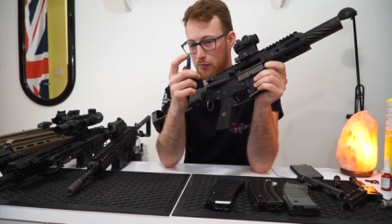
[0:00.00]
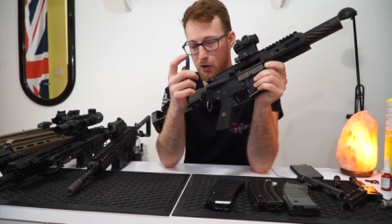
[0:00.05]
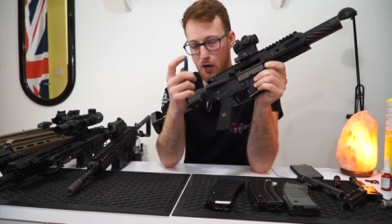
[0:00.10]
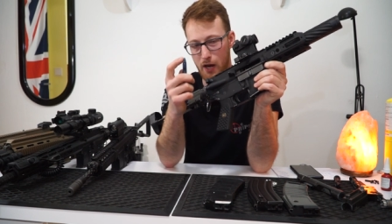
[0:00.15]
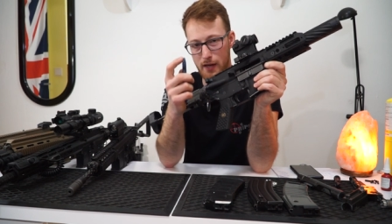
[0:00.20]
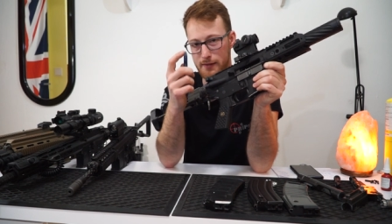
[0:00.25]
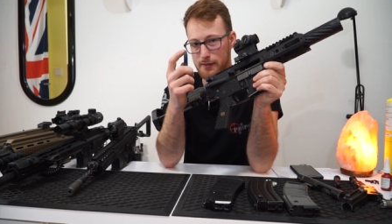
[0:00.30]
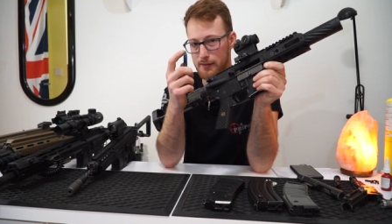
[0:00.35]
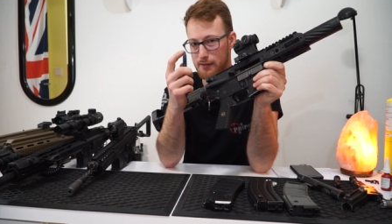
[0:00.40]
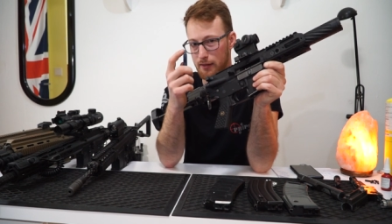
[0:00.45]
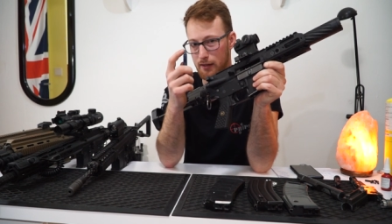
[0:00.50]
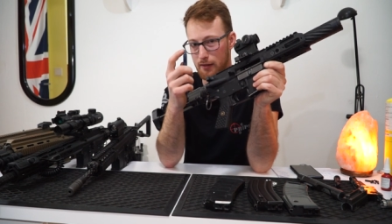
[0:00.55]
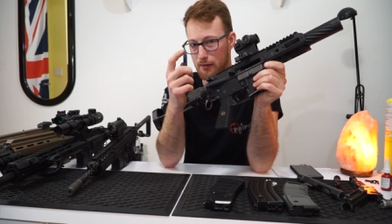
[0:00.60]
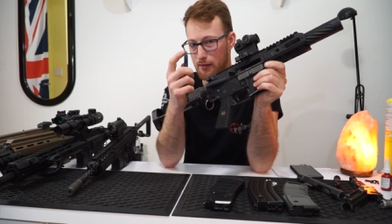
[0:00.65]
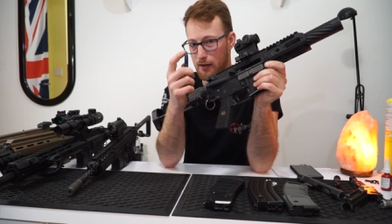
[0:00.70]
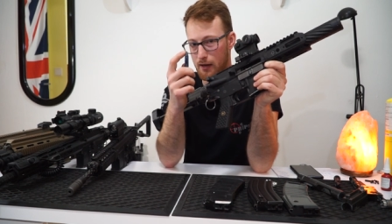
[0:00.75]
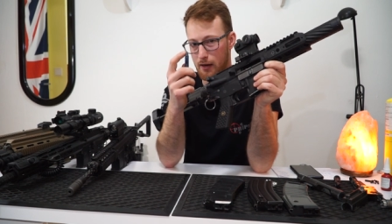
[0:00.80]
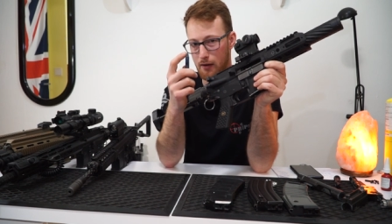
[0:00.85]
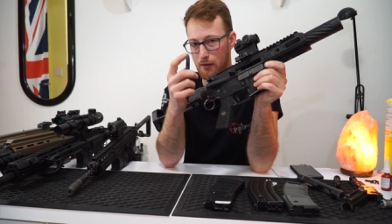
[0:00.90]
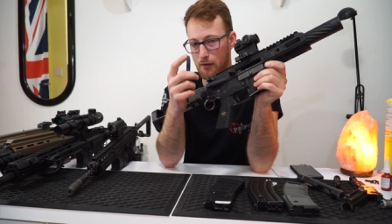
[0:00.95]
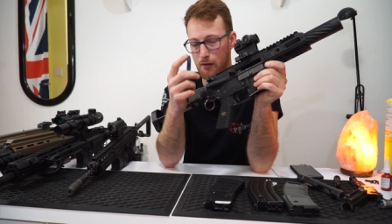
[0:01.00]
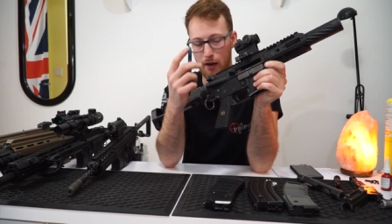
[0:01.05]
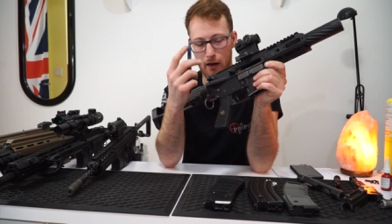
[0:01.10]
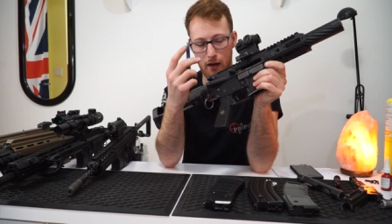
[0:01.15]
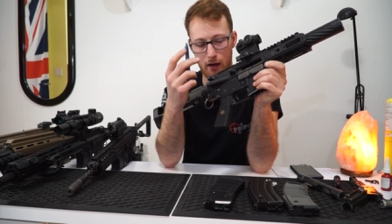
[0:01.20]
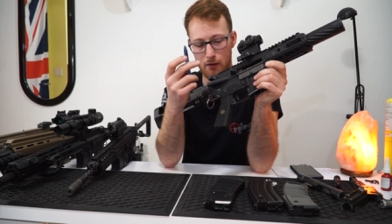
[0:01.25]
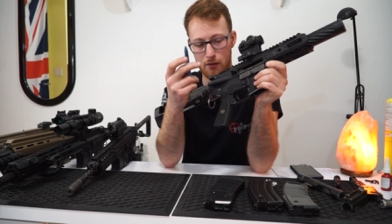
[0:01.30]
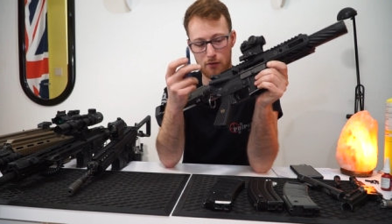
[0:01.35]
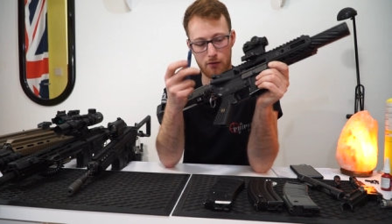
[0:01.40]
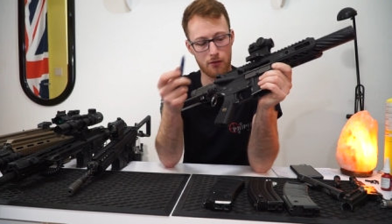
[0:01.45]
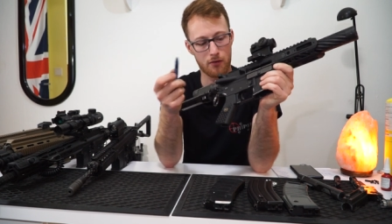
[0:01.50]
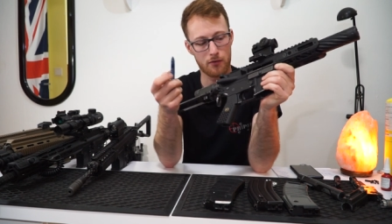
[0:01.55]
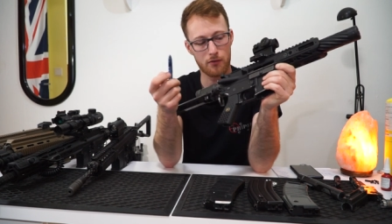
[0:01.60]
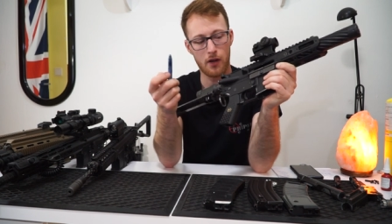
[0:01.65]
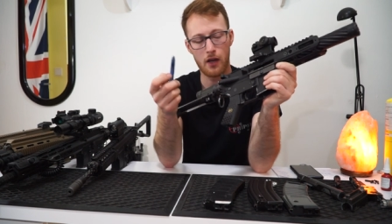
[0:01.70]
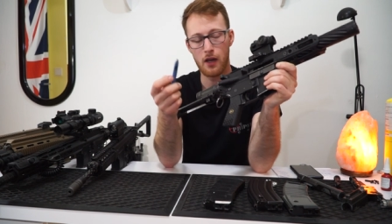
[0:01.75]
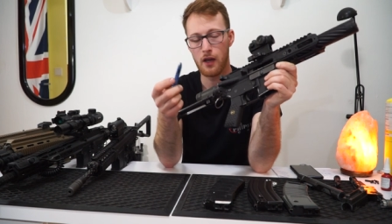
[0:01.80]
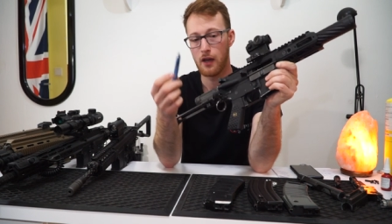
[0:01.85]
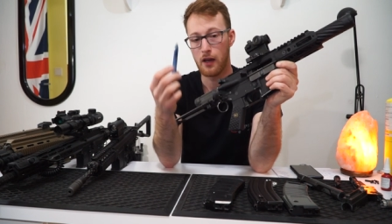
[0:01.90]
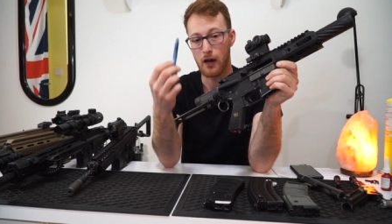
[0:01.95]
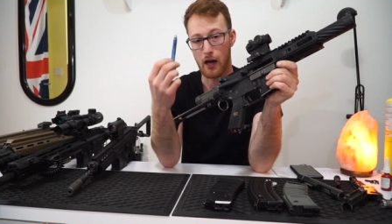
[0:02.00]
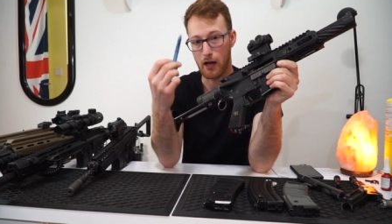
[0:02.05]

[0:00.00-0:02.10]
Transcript: pressed in there, I don't know.